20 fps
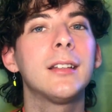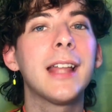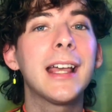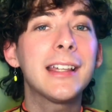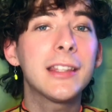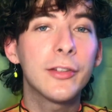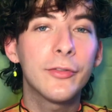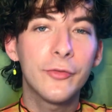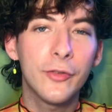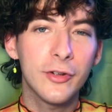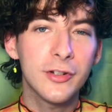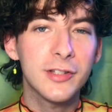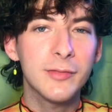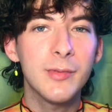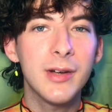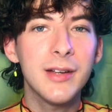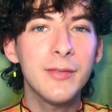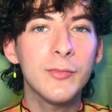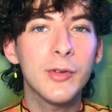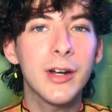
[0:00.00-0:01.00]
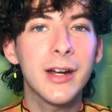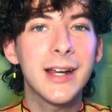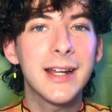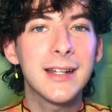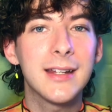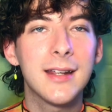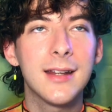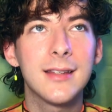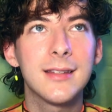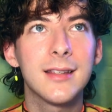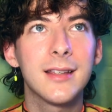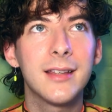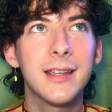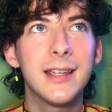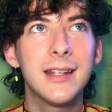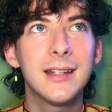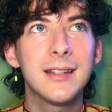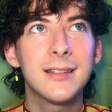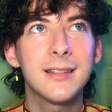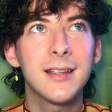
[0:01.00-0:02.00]
like the first one, where
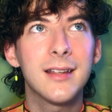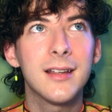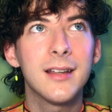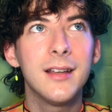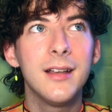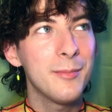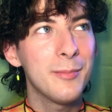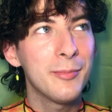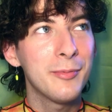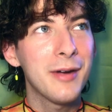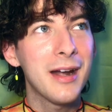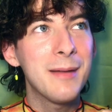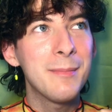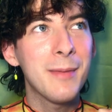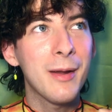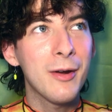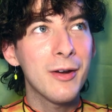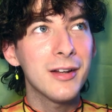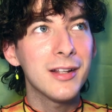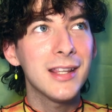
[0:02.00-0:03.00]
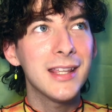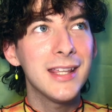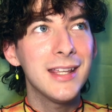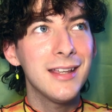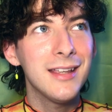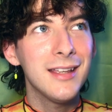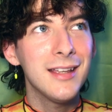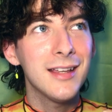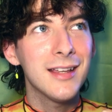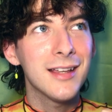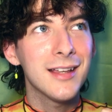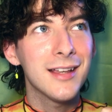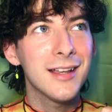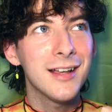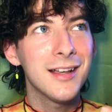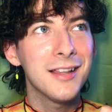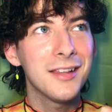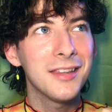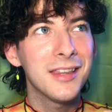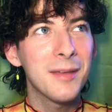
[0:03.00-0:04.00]
it is primarily
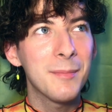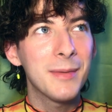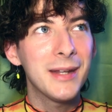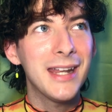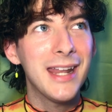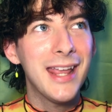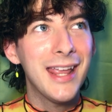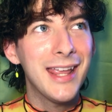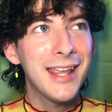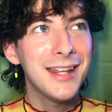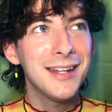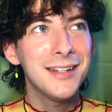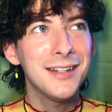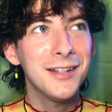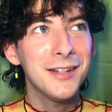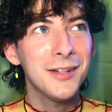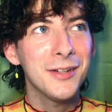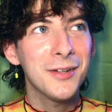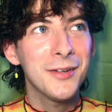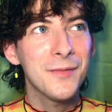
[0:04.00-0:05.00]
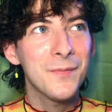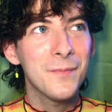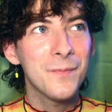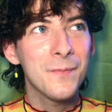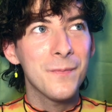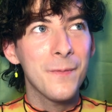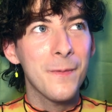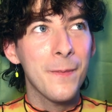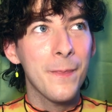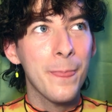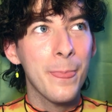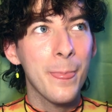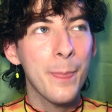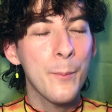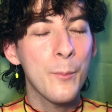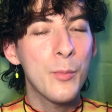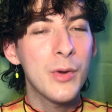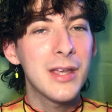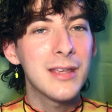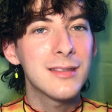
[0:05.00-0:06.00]
a lemonade
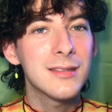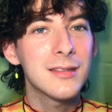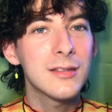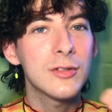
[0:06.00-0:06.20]
with